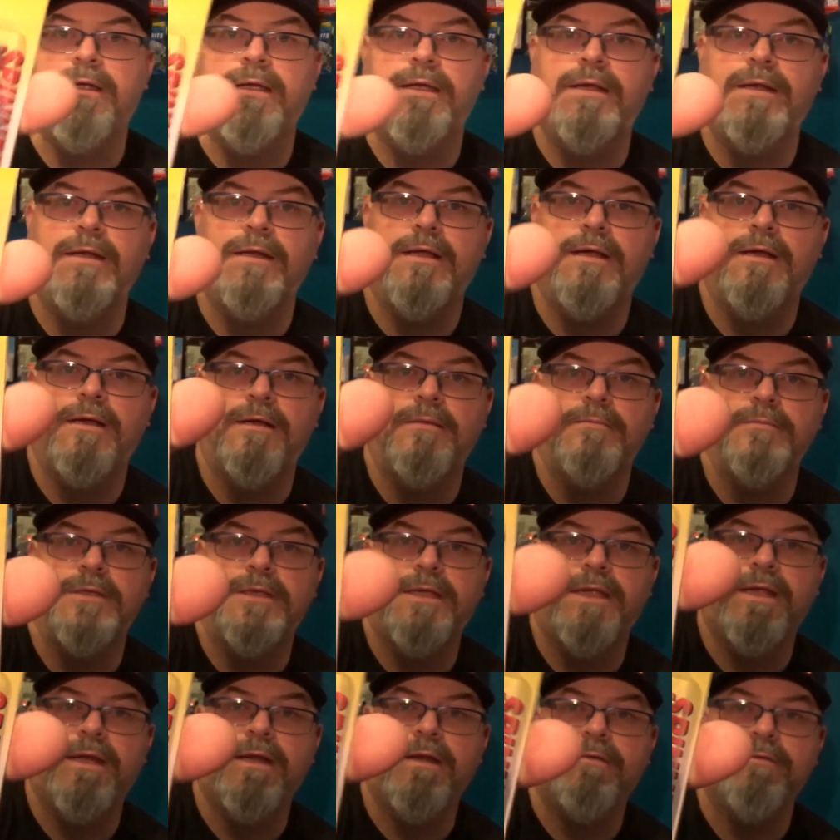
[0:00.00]
and you
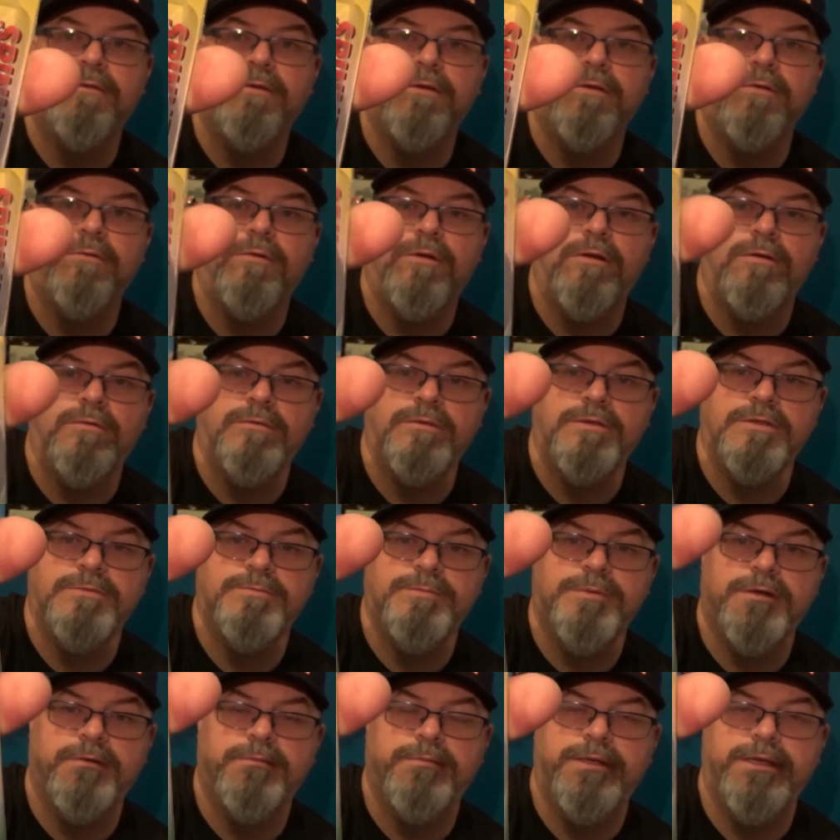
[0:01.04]
can't ever go wrong with a
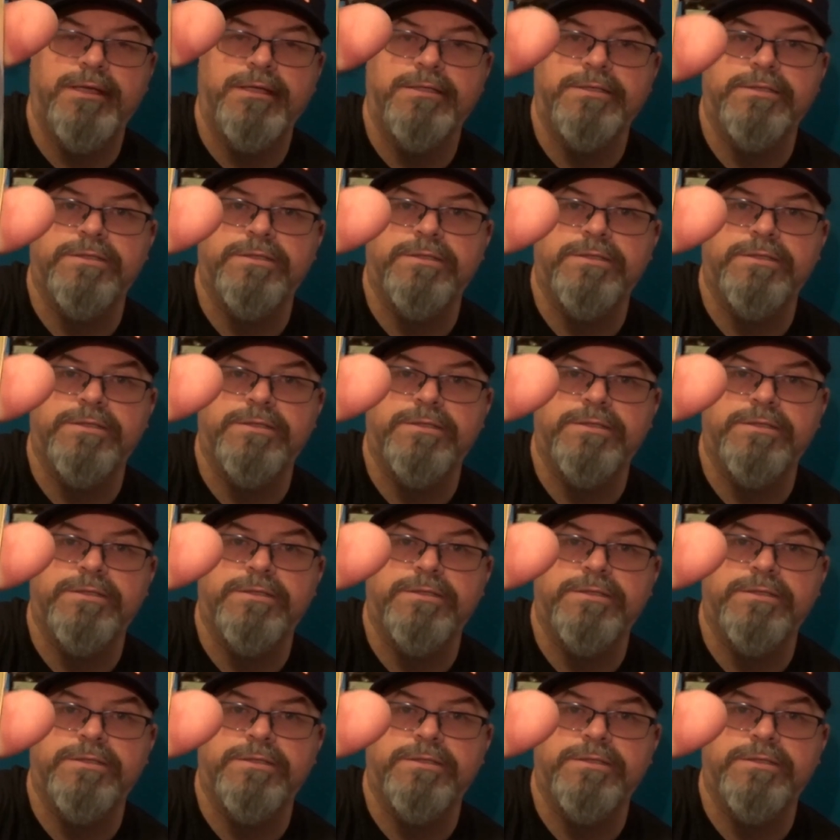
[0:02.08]
spinnerbait,